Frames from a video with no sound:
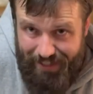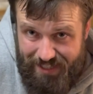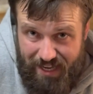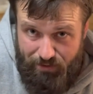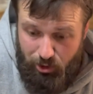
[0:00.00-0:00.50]

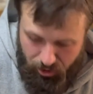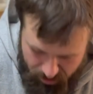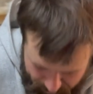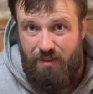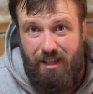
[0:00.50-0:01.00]
let's have a look.
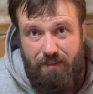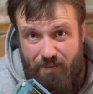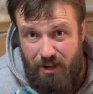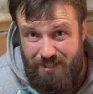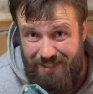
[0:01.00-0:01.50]
The
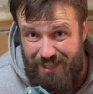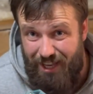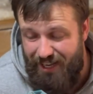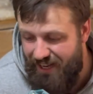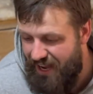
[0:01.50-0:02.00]
first things you're
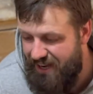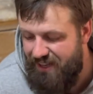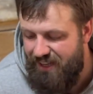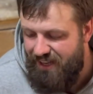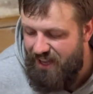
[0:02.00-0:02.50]
going to need
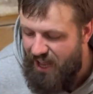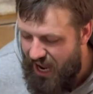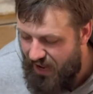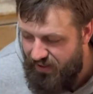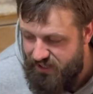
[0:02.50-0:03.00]

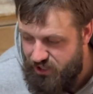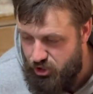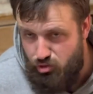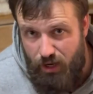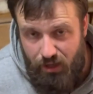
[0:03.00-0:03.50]
are these, your
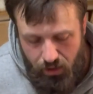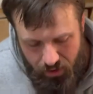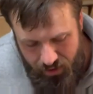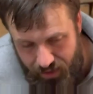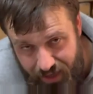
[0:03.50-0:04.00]
drill
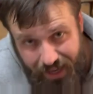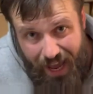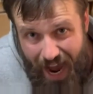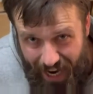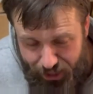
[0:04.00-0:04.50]

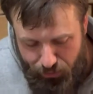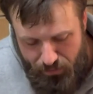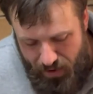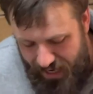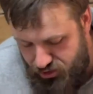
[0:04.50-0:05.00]
and your
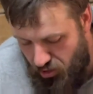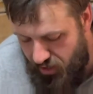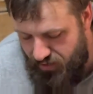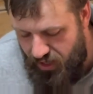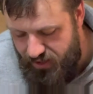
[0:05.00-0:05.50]
impact
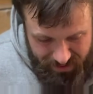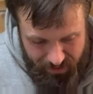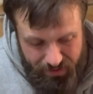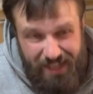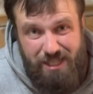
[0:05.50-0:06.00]
driver.
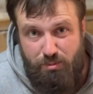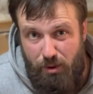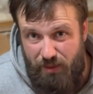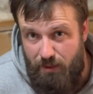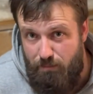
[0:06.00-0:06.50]
These are
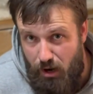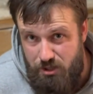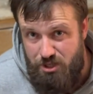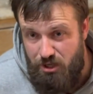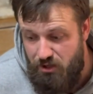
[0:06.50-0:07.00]
probably the
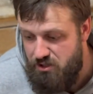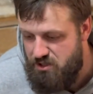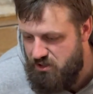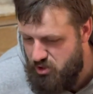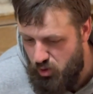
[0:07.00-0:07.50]
most
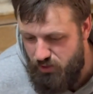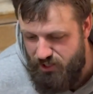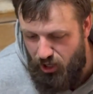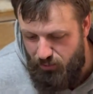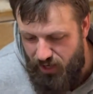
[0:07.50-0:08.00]
used tools
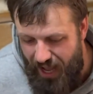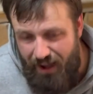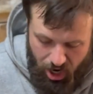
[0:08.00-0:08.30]
that I would have.